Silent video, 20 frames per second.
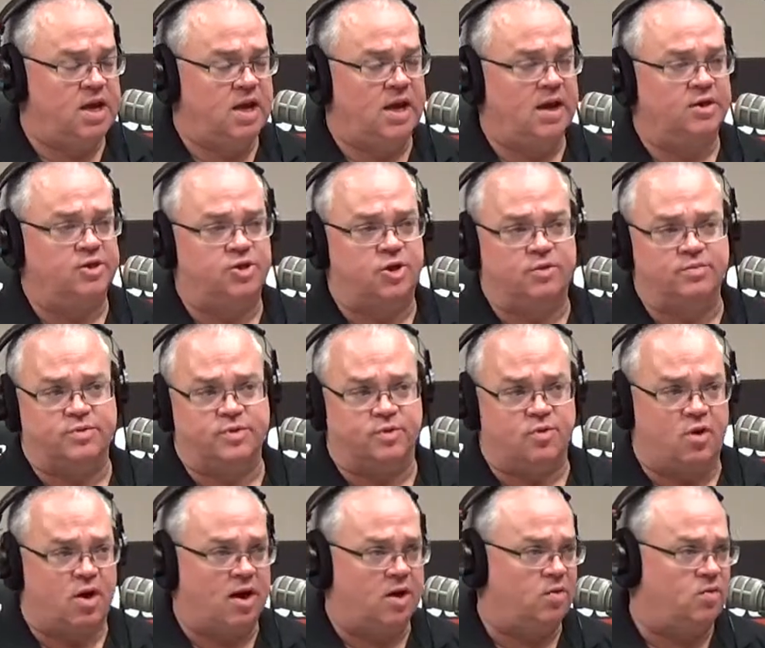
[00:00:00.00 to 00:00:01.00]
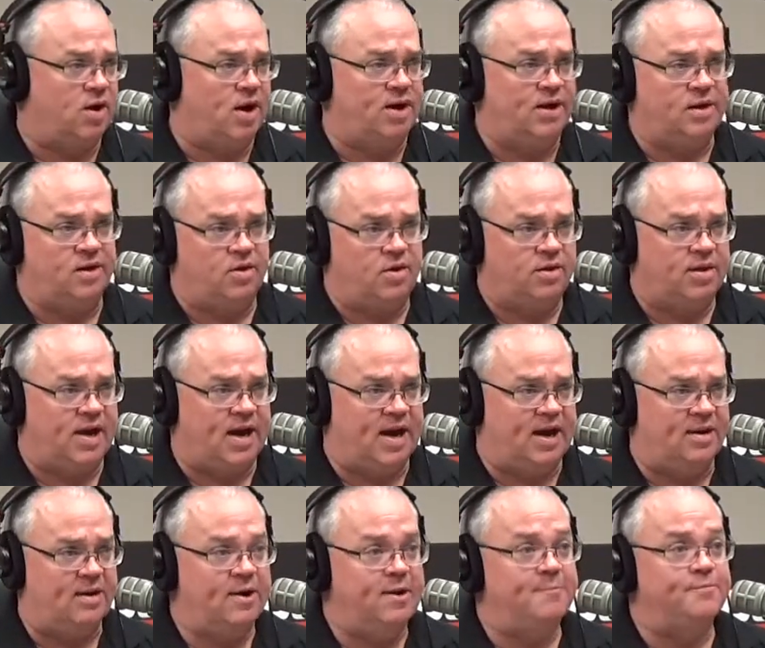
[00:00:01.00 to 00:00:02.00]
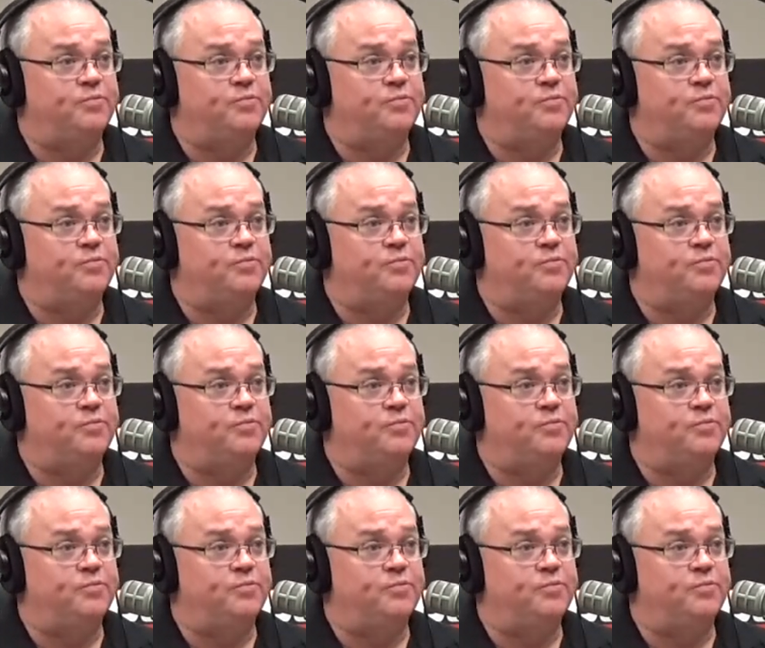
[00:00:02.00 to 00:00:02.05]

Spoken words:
in terms of credit rating, all that,